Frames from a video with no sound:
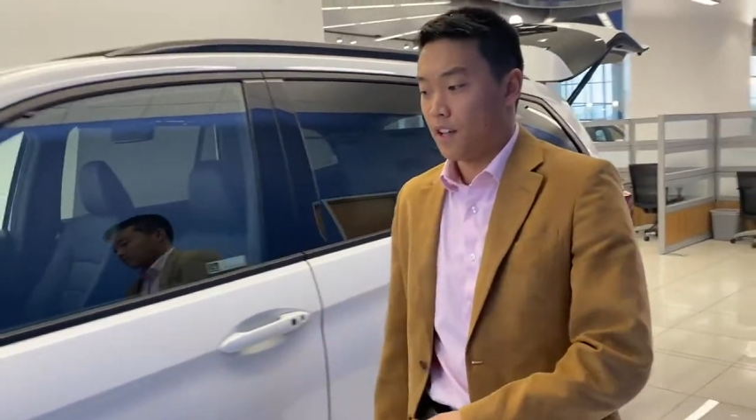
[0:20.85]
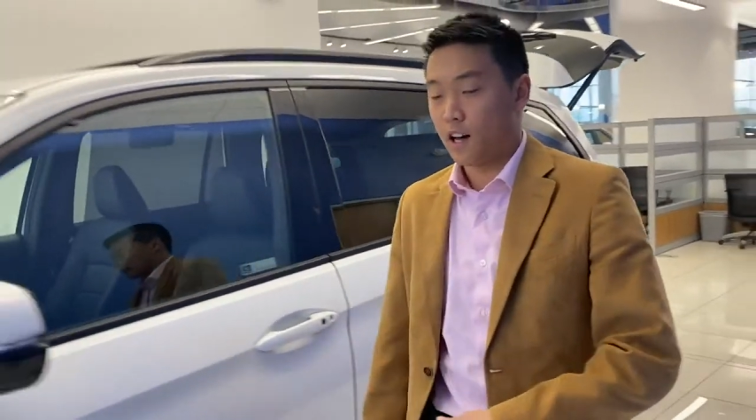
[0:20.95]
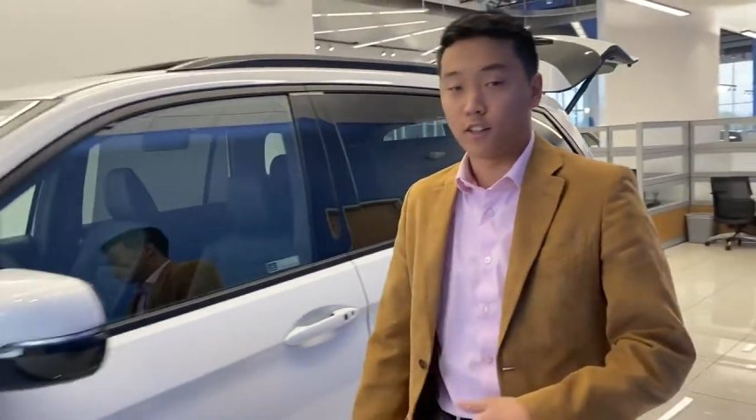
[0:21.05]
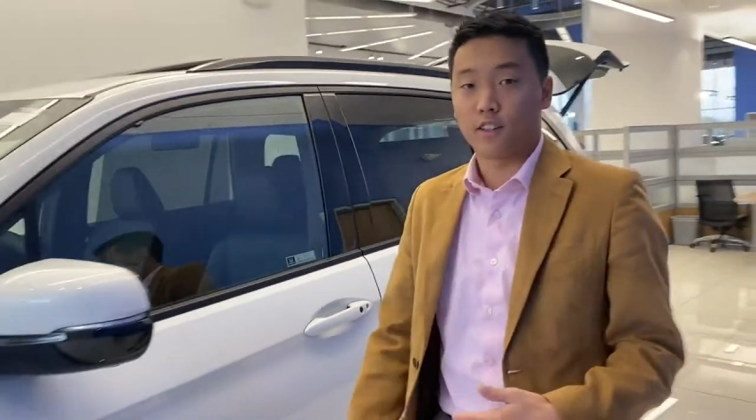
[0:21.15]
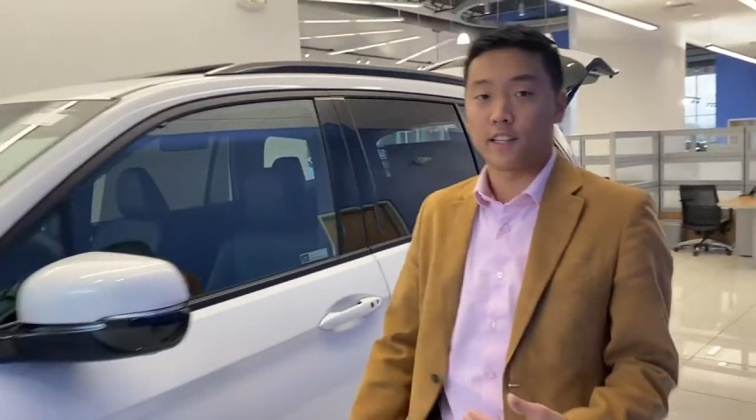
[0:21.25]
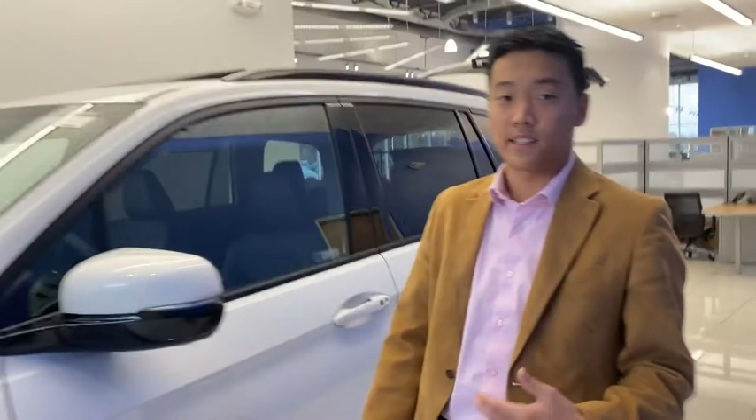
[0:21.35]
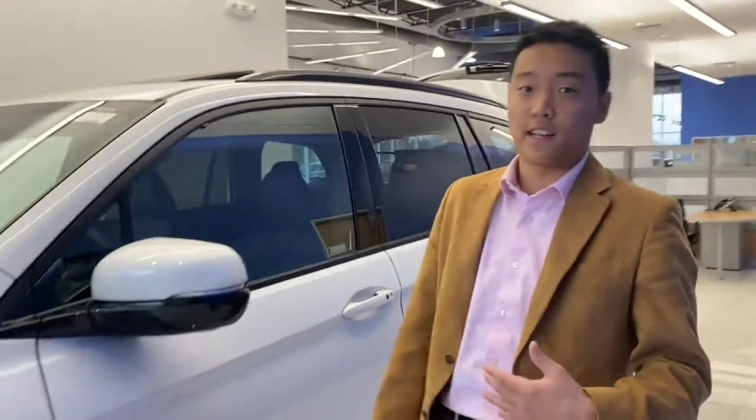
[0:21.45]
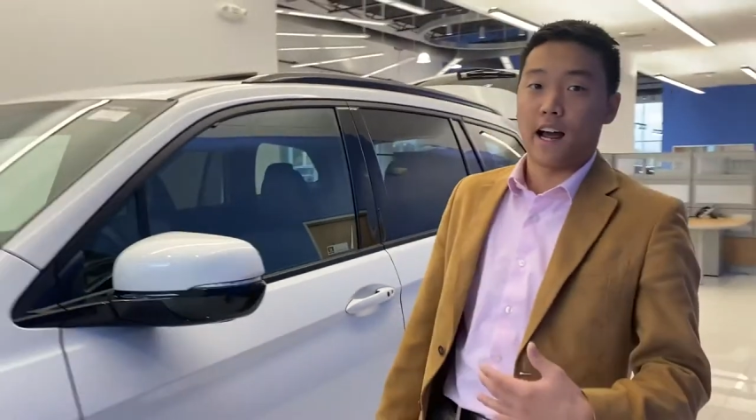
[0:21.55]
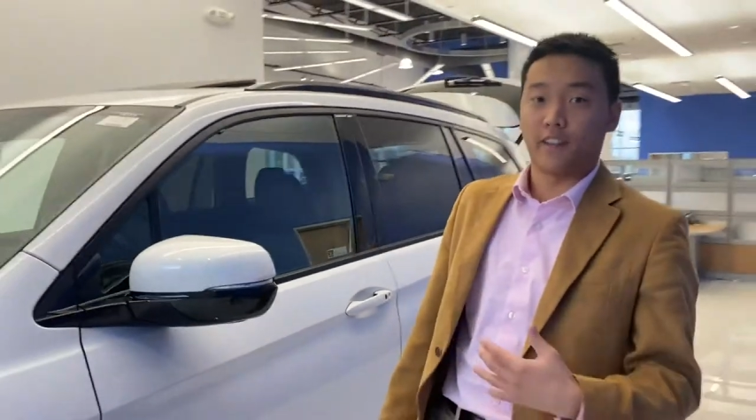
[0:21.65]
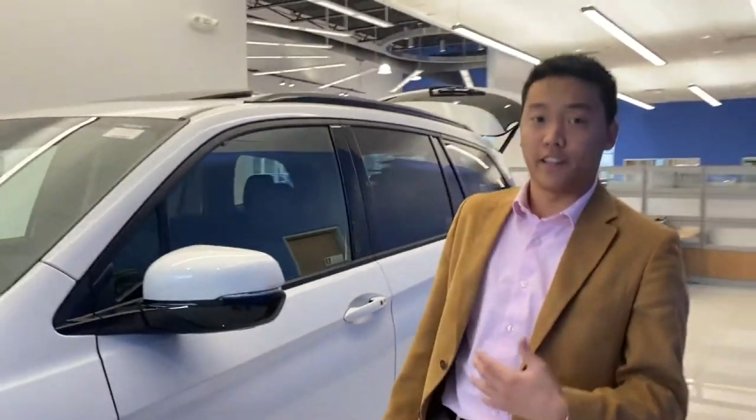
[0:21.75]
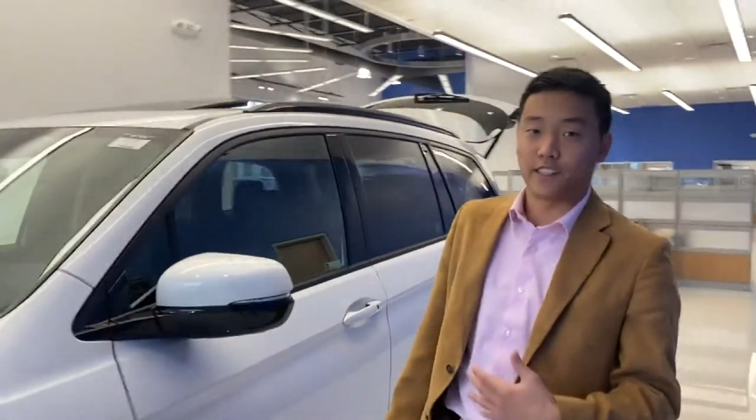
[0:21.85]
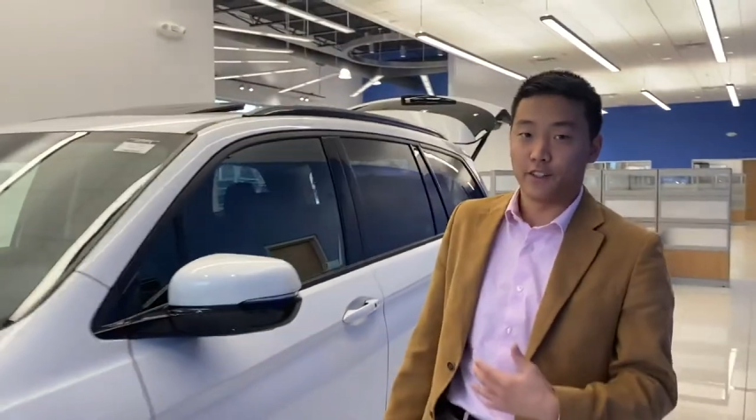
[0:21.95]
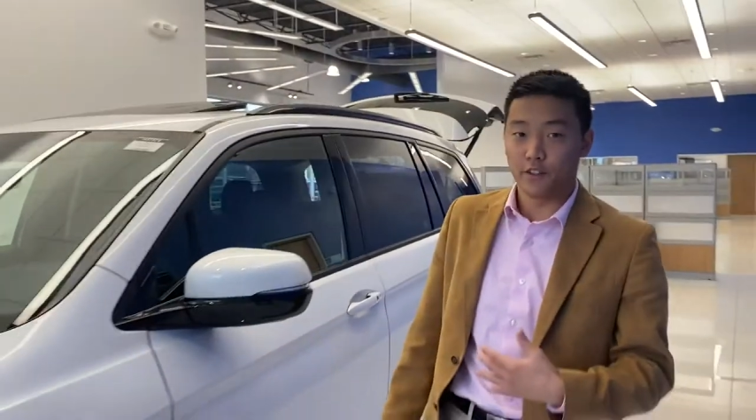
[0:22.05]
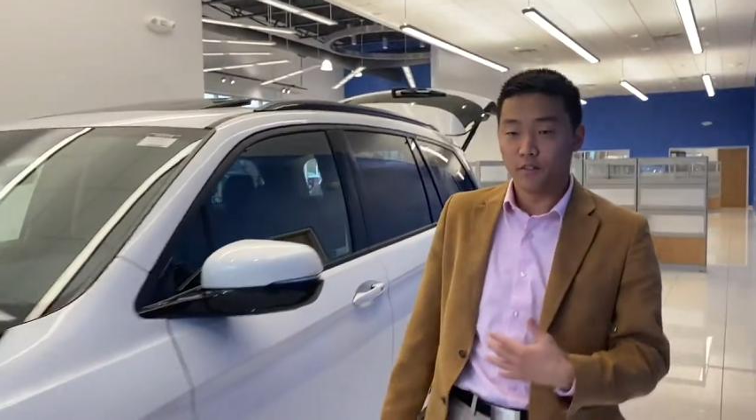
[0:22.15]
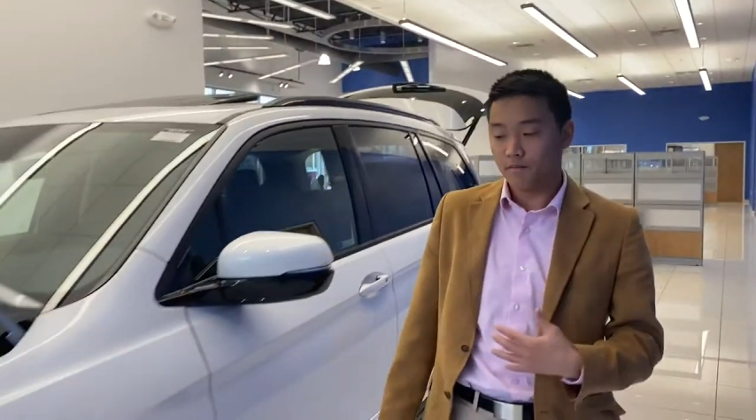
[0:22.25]
Other things that I like to
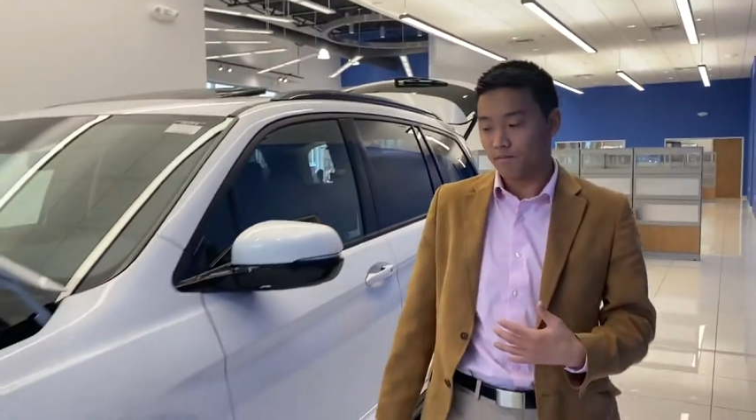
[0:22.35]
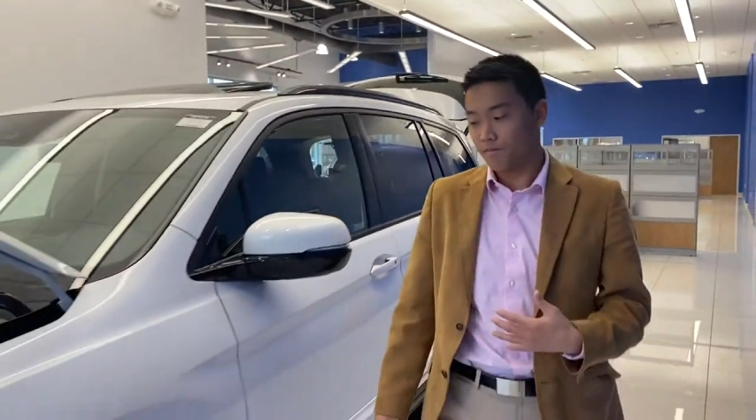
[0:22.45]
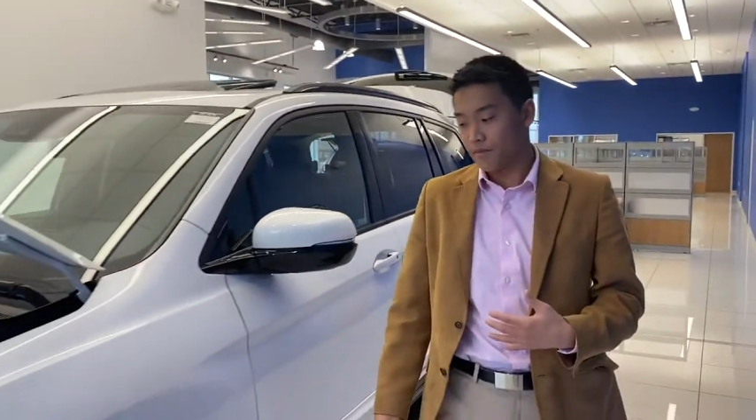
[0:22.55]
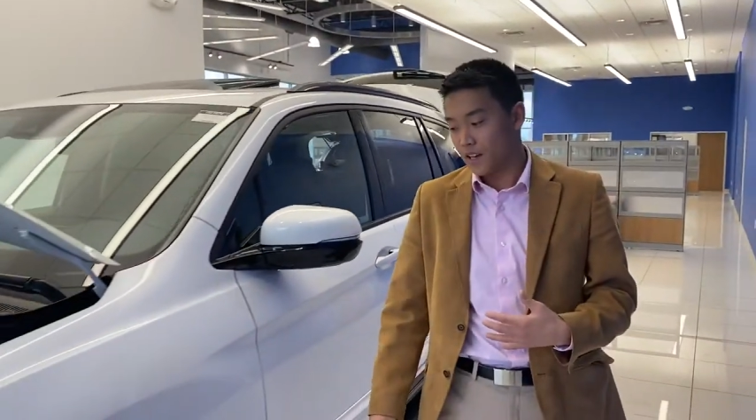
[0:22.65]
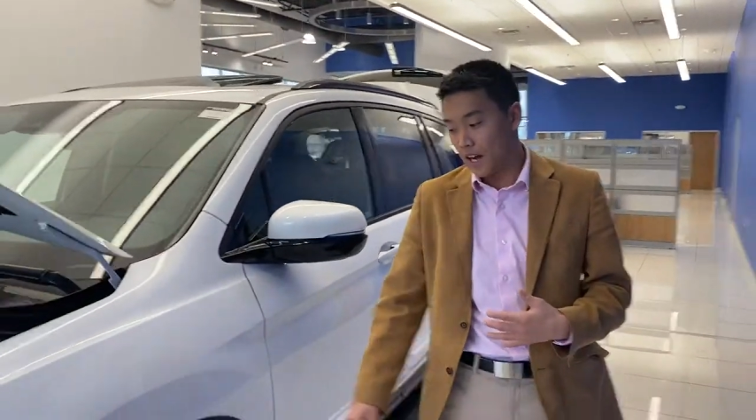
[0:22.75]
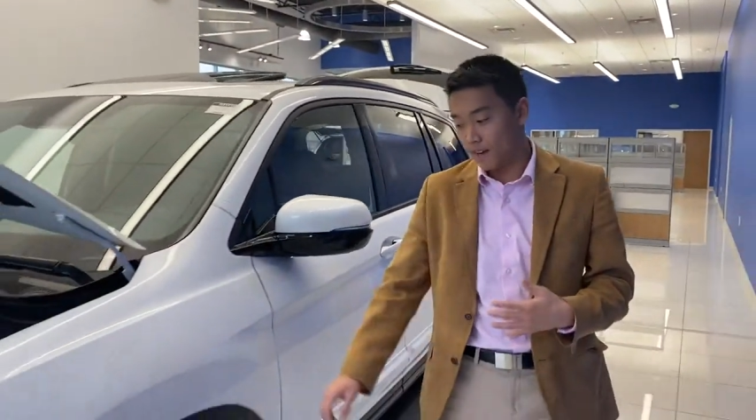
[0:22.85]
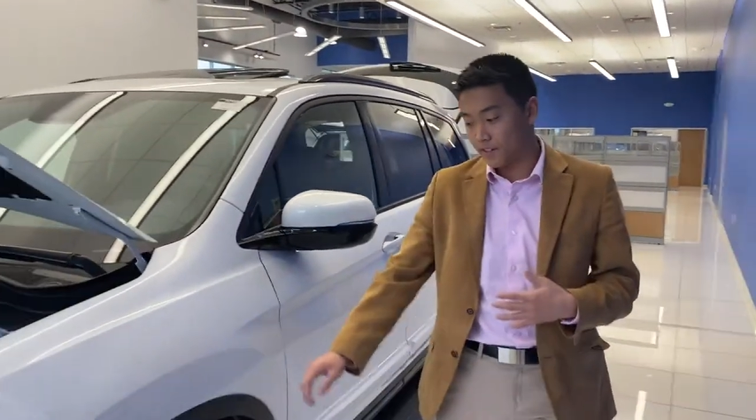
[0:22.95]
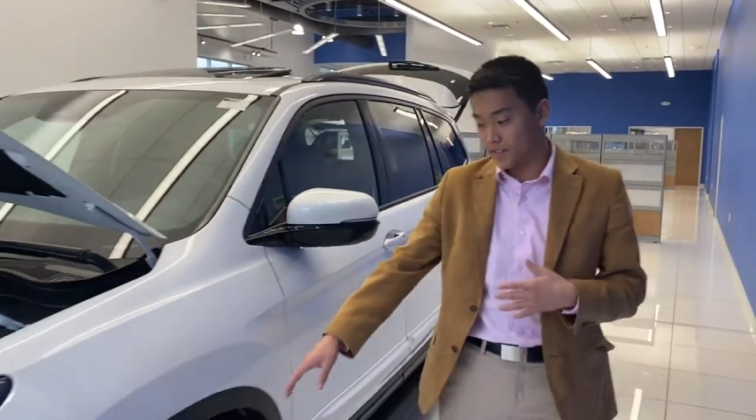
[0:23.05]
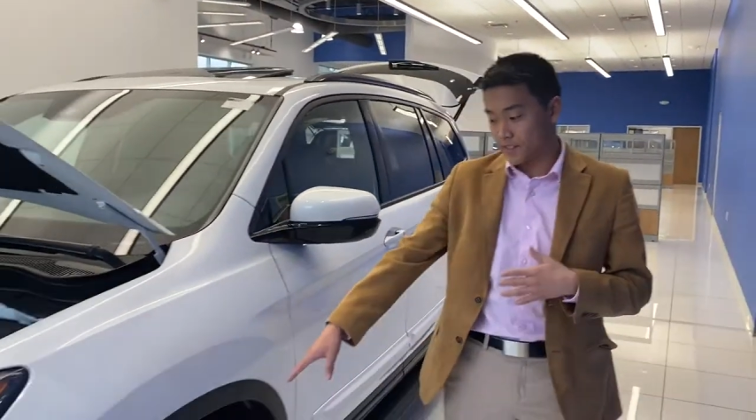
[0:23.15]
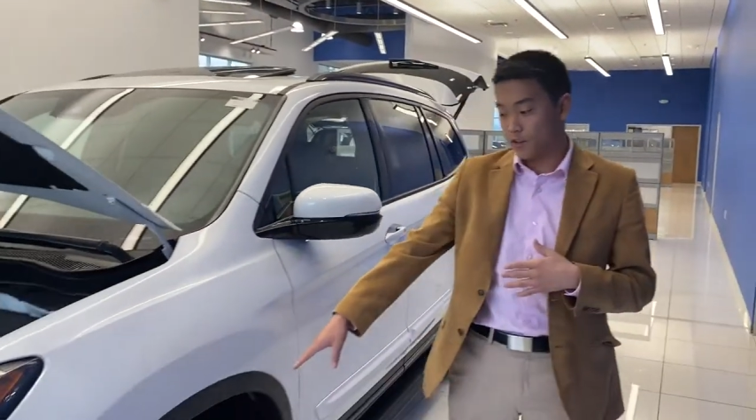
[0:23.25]
do, obviously